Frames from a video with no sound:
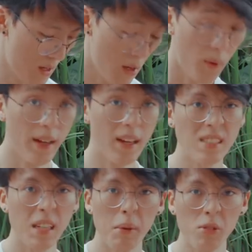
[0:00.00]
what can I
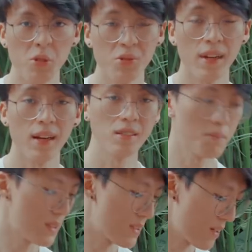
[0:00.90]
say about Dune that hasn't
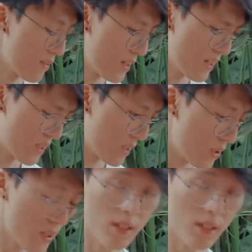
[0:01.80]
been said already? It's good.